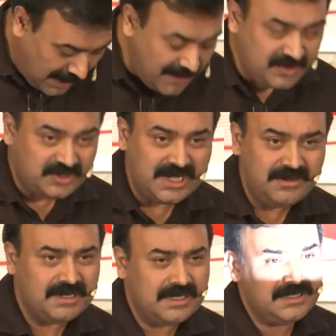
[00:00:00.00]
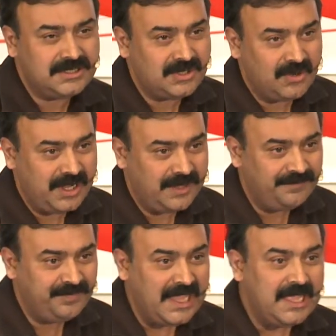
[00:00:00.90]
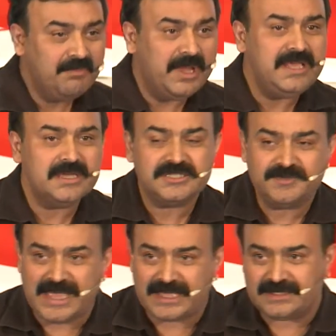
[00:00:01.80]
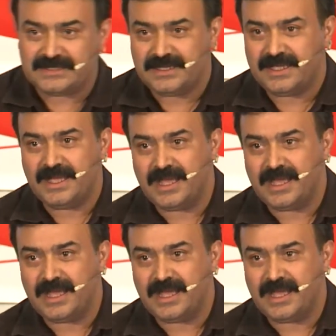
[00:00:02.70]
I have to tell you a little story. Many years back,